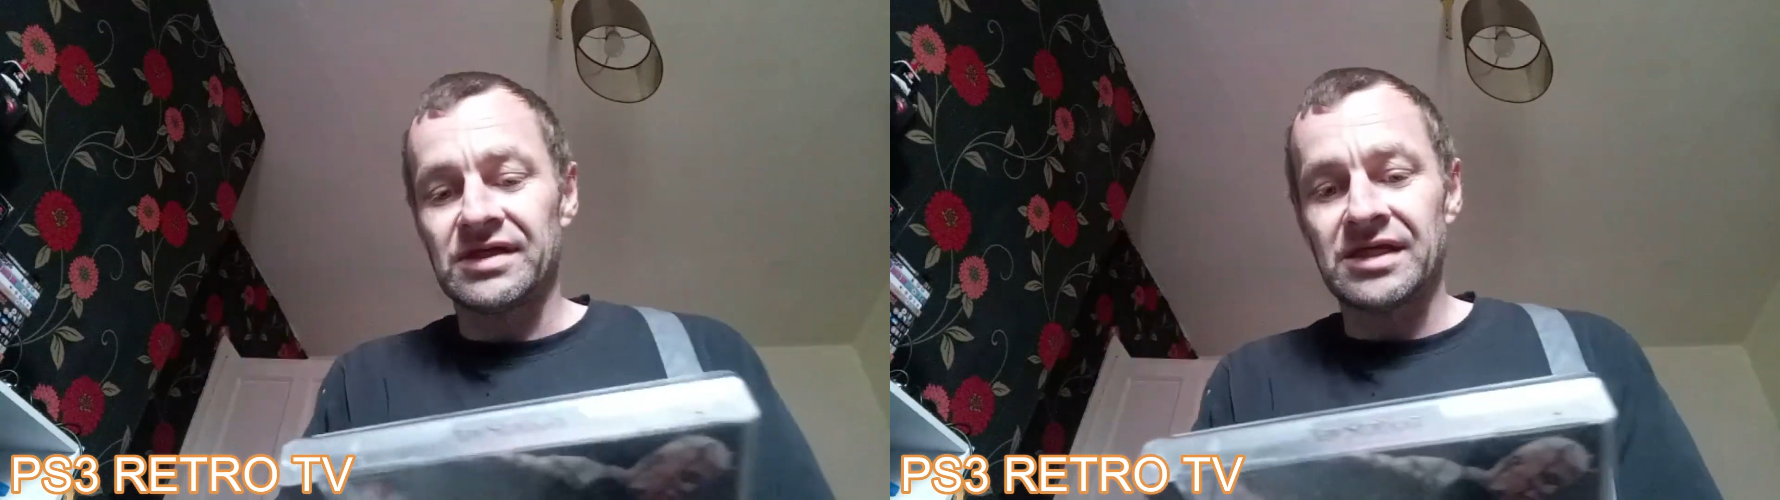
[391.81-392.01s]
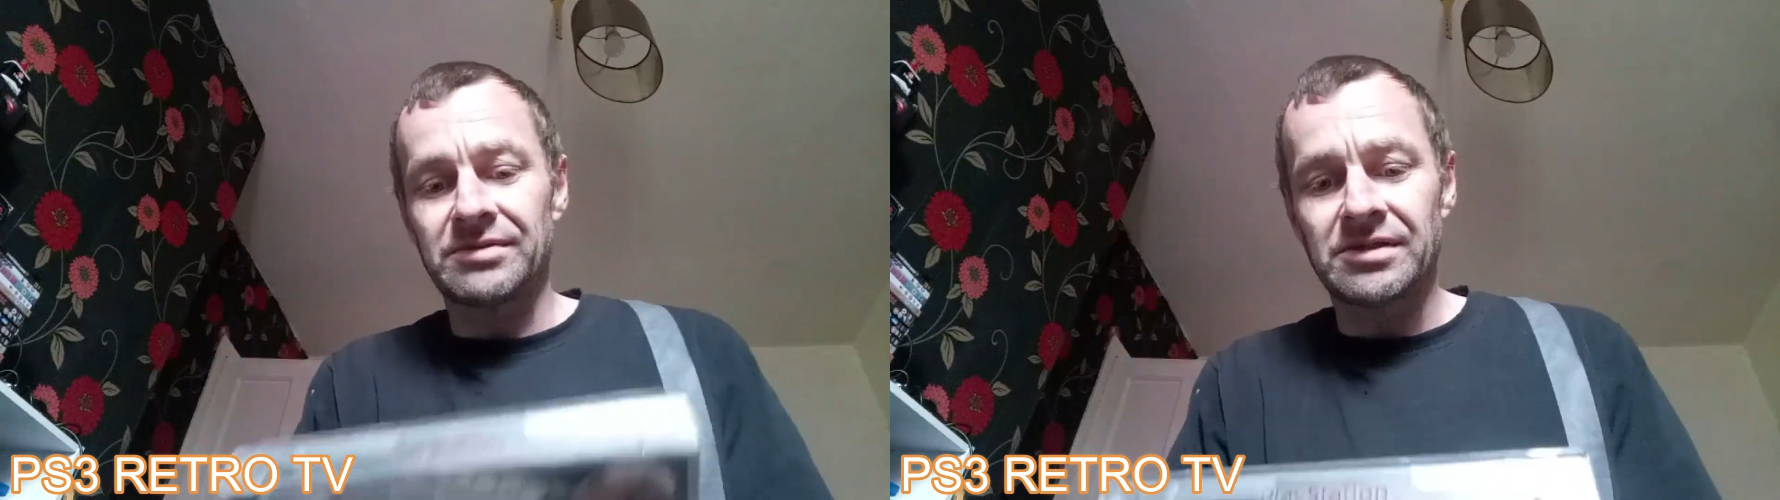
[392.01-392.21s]

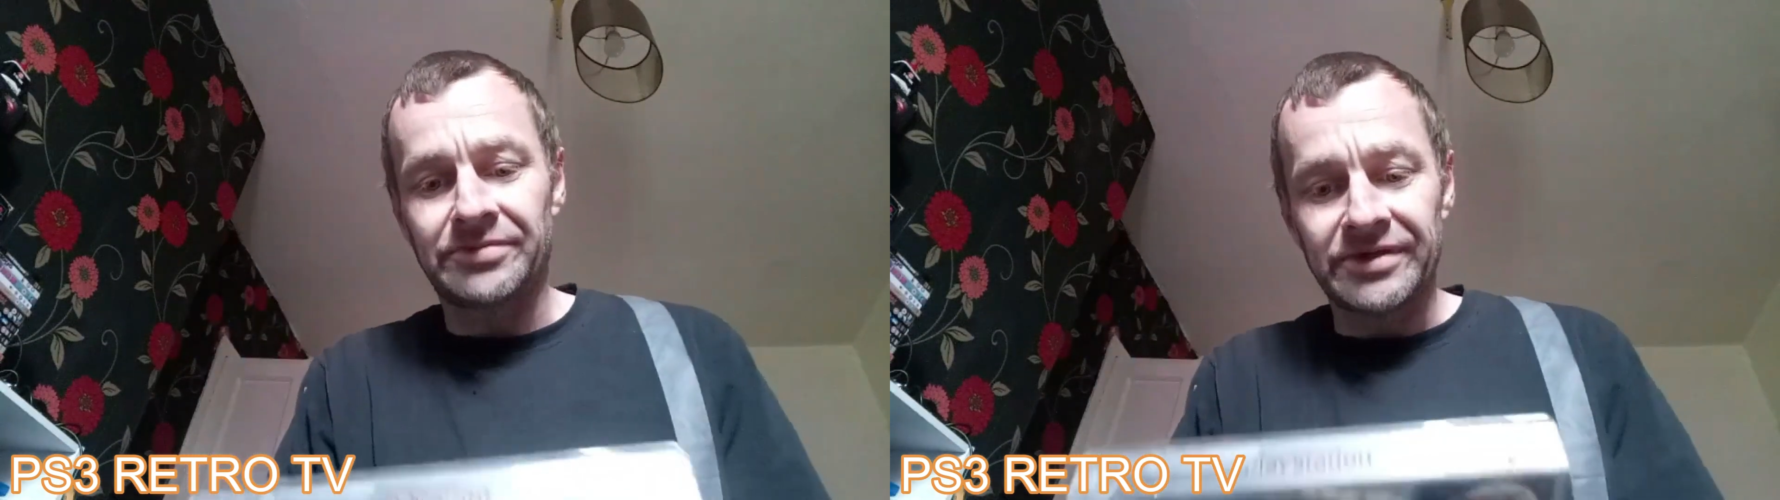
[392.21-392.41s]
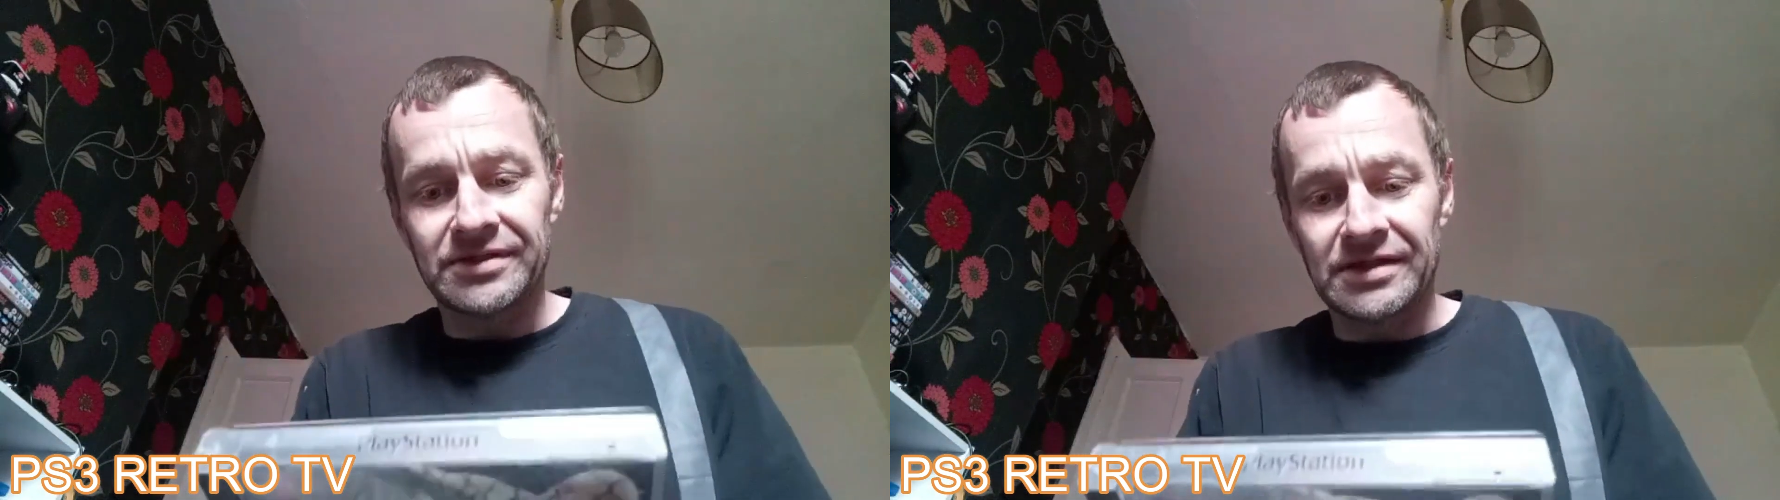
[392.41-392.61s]
Anybody
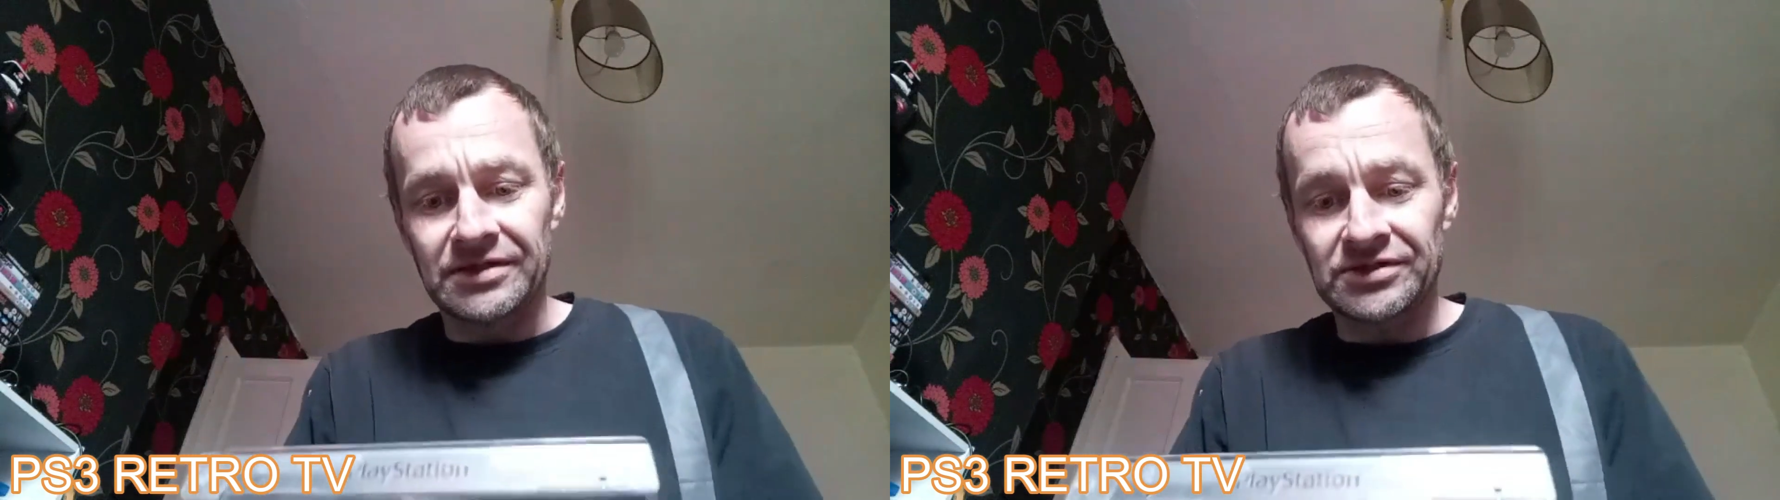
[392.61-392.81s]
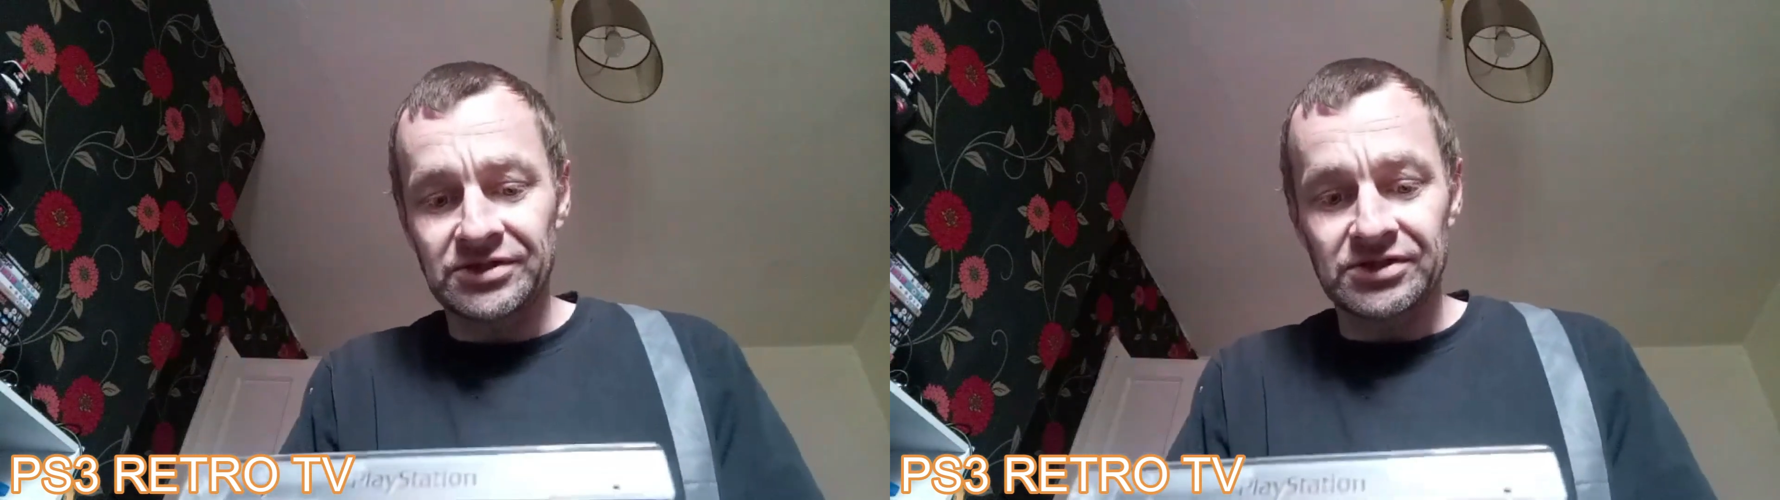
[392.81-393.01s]
played
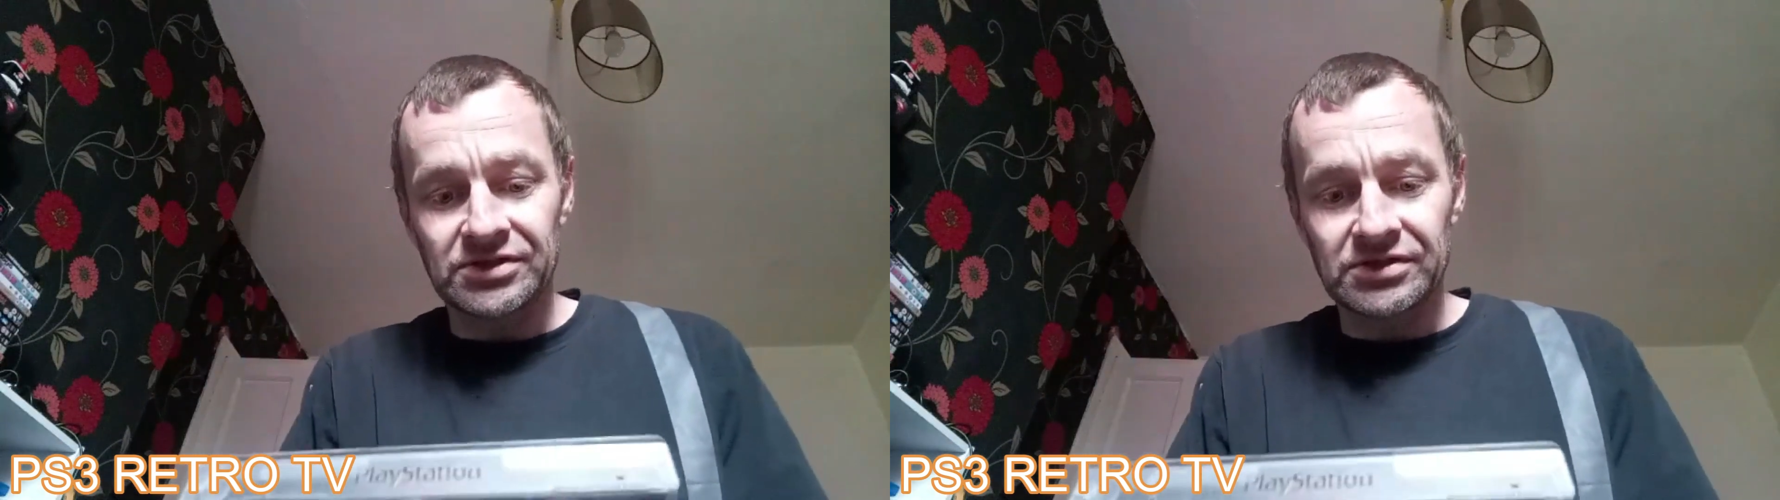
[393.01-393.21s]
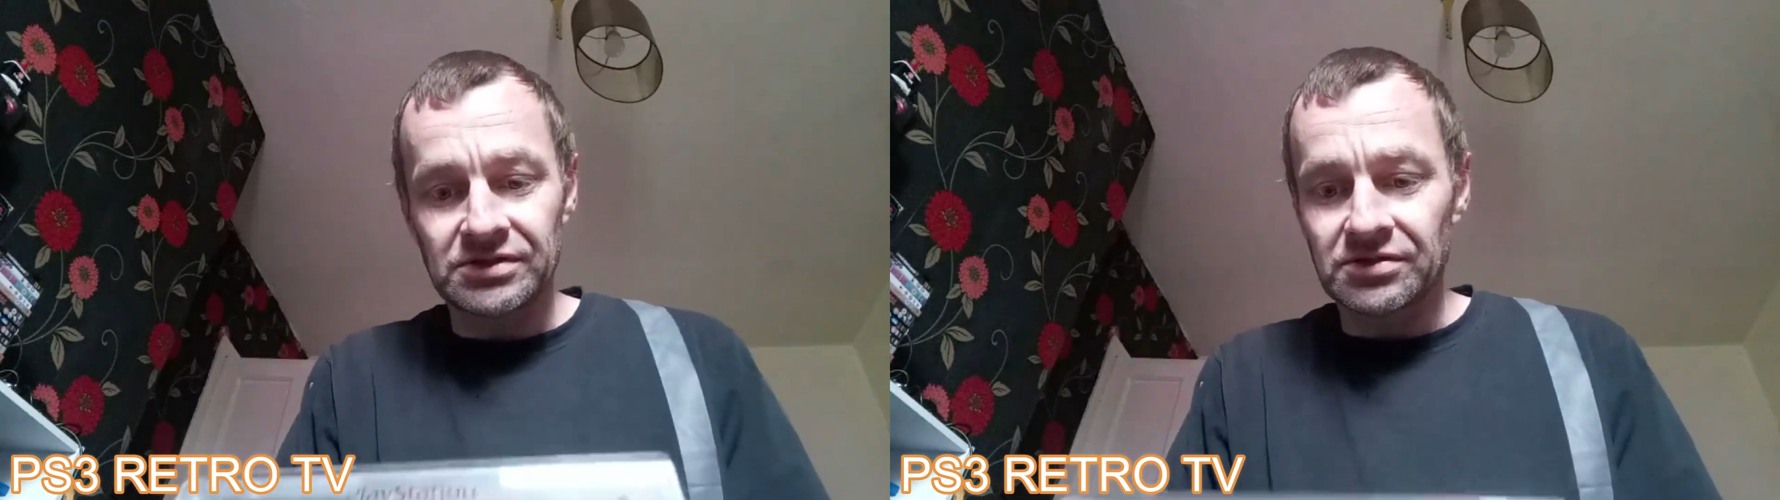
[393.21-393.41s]
this?